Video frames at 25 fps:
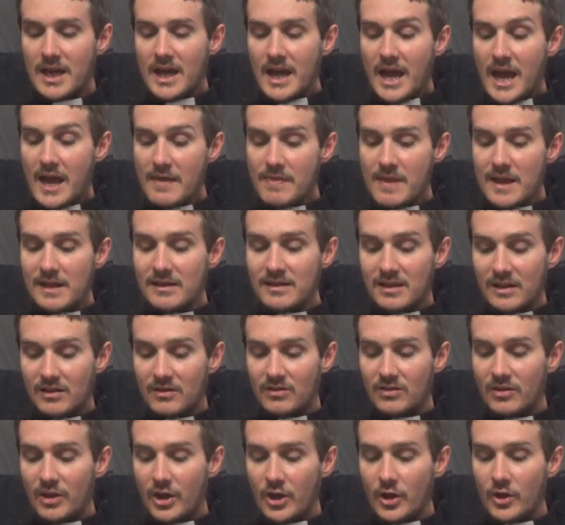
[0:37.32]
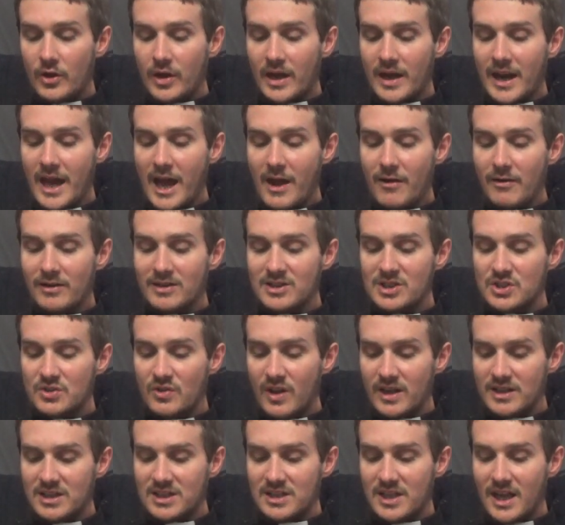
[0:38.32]
And they did so, and Aaron
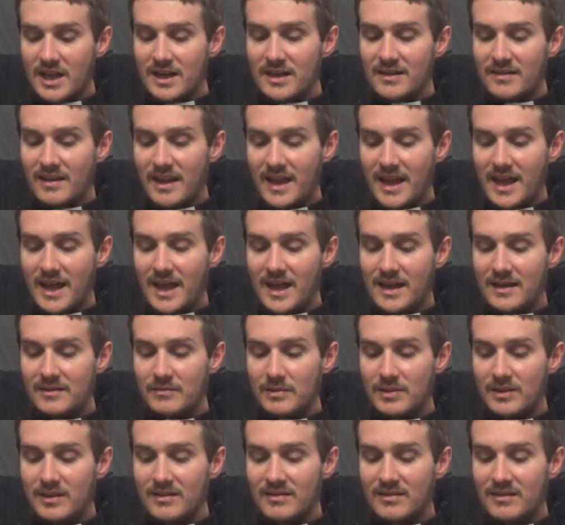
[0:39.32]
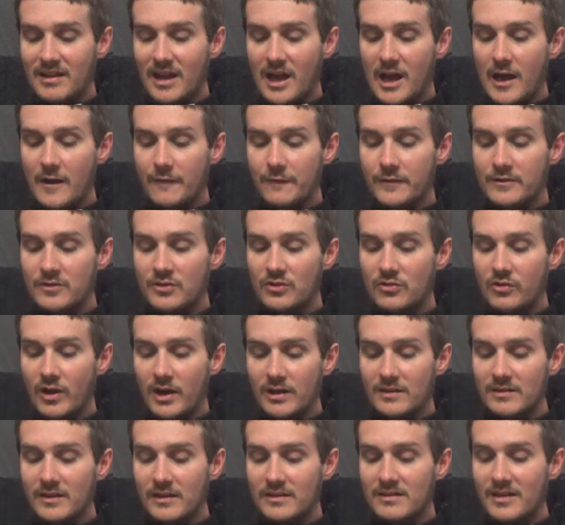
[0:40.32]
stretched out his hand with his staff and
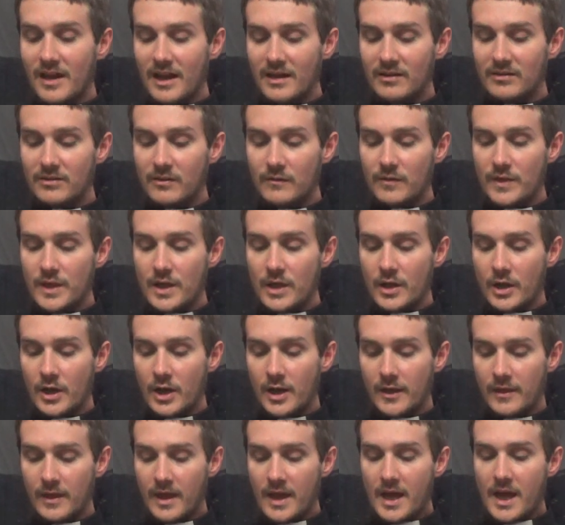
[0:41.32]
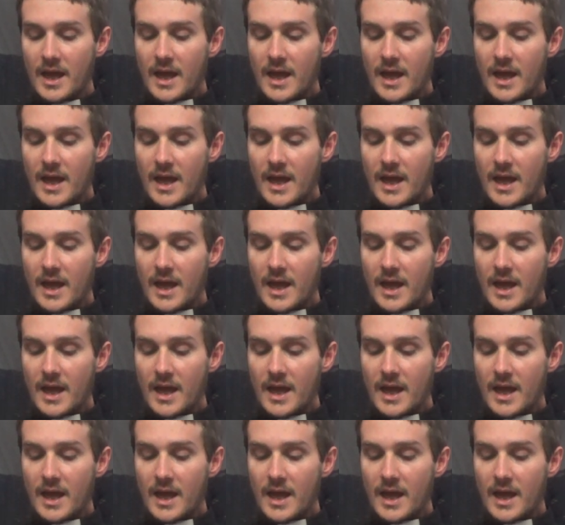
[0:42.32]
struck the dust of the earth,